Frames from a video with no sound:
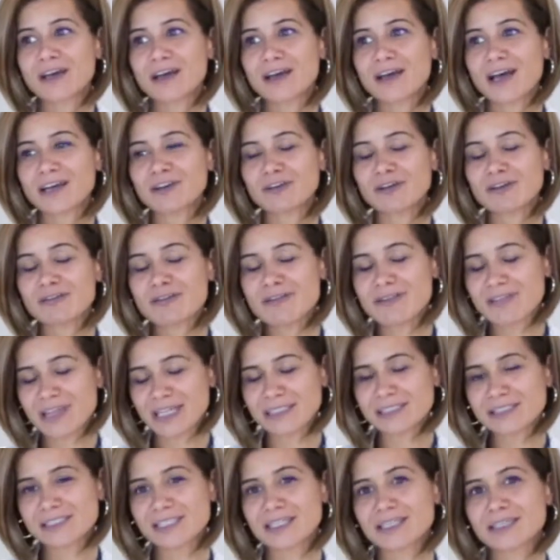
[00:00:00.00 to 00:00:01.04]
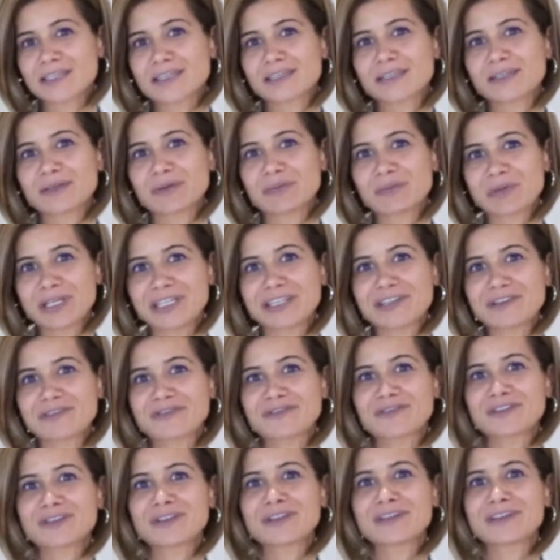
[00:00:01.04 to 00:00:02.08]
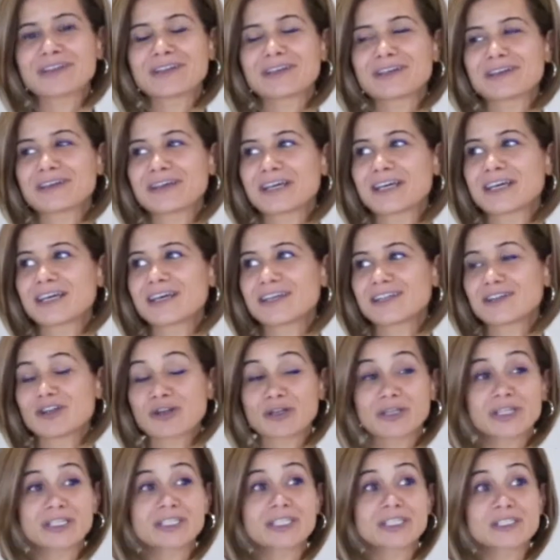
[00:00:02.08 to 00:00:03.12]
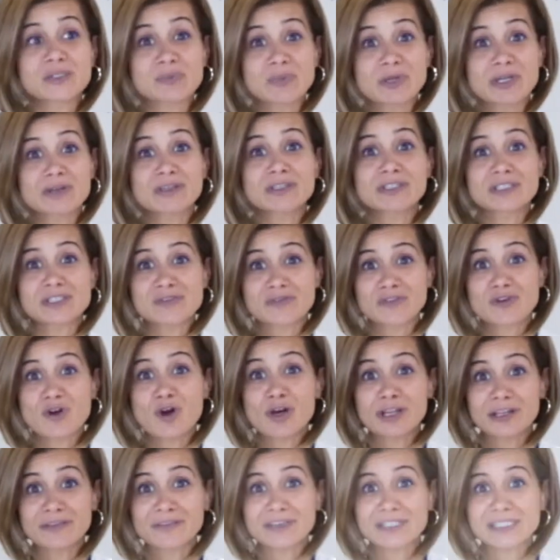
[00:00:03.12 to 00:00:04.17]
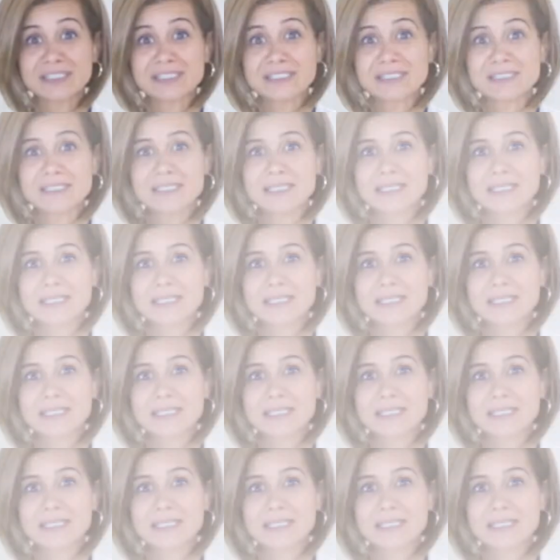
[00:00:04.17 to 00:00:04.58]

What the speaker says: an authentic, meaningful learning experience for all of us.